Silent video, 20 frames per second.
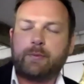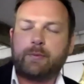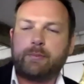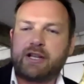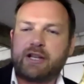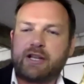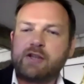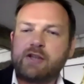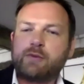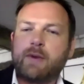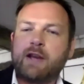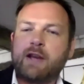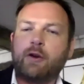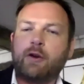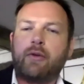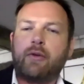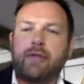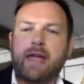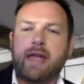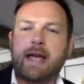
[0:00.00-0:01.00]
because we're
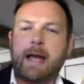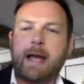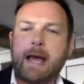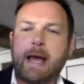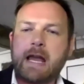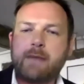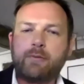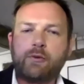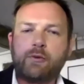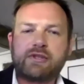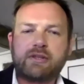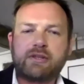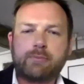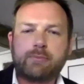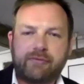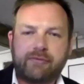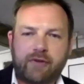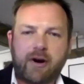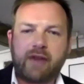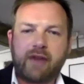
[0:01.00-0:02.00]
not there able to
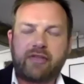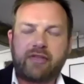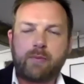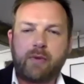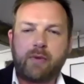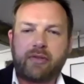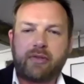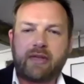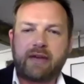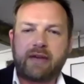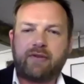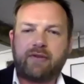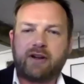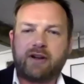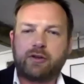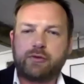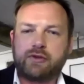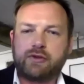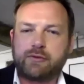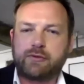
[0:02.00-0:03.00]
provide them with that
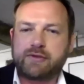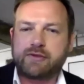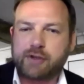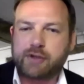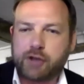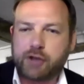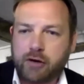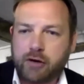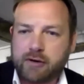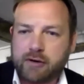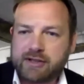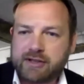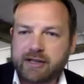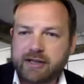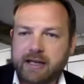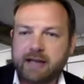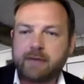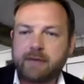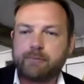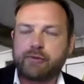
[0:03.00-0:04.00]
financial
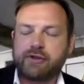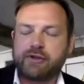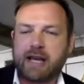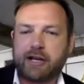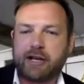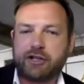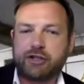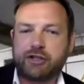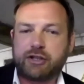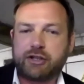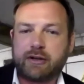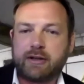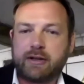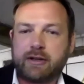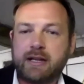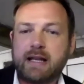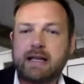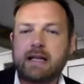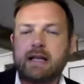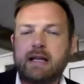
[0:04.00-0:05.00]
security and
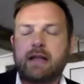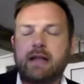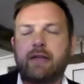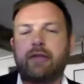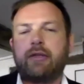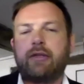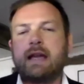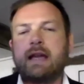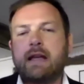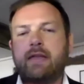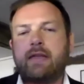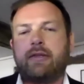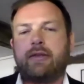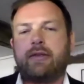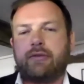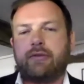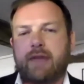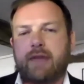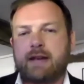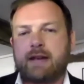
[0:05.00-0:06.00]
protection, they
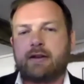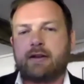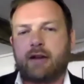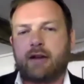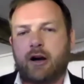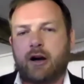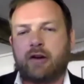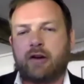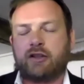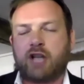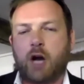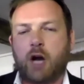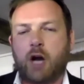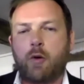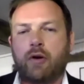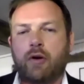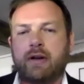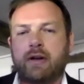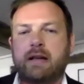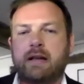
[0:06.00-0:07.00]
then can't
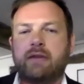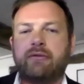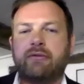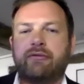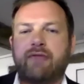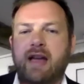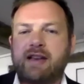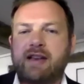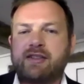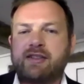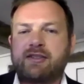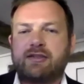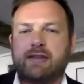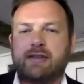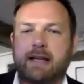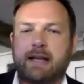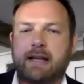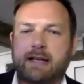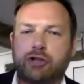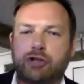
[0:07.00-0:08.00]
go on and invest
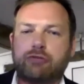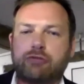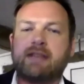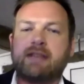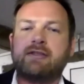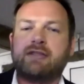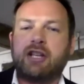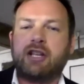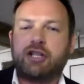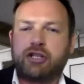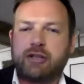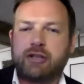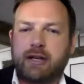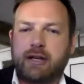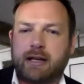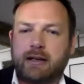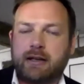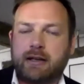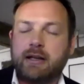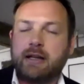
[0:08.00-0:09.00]
in
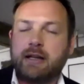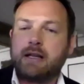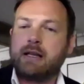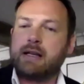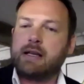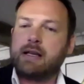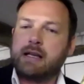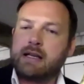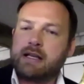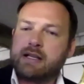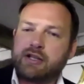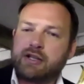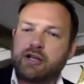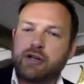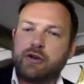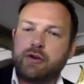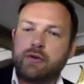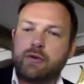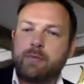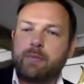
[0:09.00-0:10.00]
transitioning
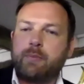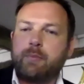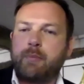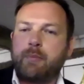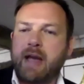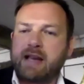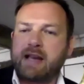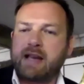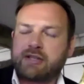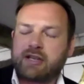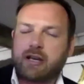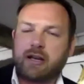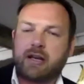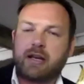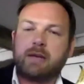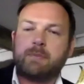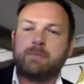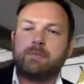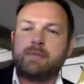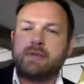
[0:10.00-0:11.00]
to
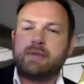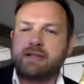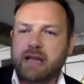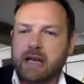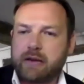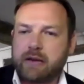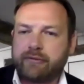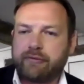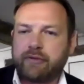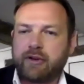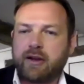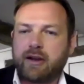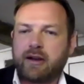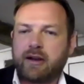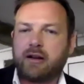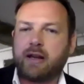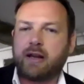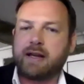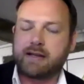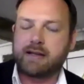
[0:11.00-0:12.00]
better,
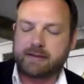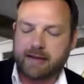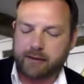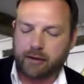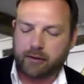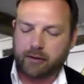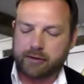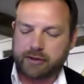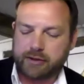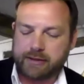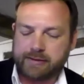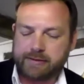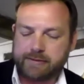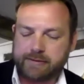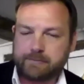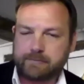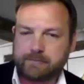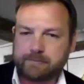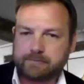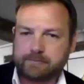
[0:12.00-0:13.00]
safer, cleaner
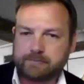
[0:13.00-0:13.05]
technologies.